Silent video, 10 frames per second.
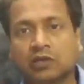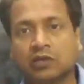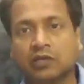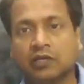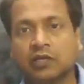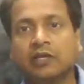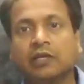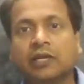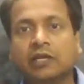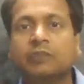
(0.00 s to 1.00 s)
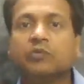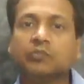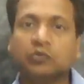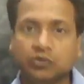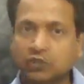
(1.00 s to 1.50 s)
in any
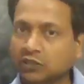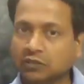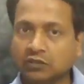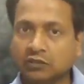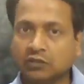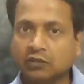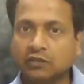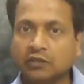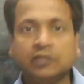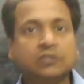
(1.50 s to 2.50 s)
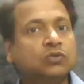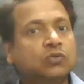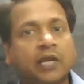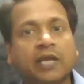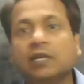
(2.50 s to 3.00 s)
proportion. There is no
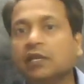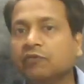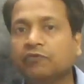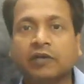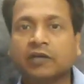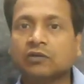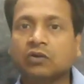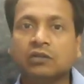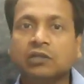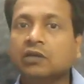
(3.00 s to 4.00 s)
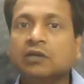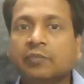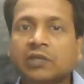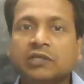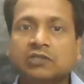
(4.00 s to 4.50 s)
any effect on the
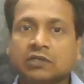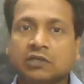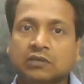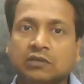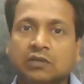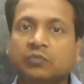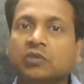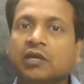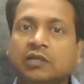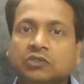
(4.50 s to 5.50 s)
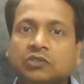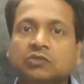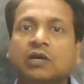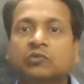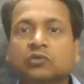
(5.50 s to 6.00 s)
mixture of the
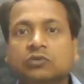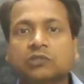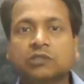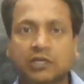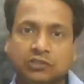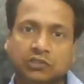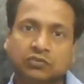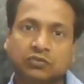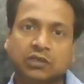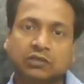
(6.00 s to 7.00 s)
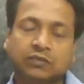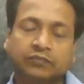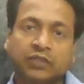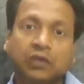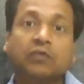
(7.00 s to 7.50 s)
ratio of those constituents.
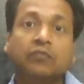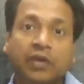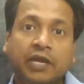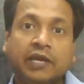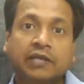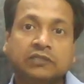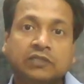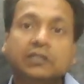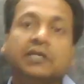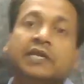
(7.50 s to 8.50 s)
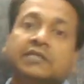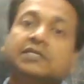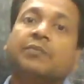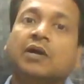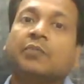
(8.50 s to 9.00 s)
Whereas in case
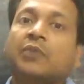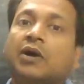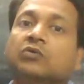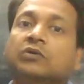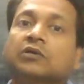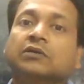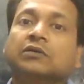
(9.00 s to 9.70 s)
of compound,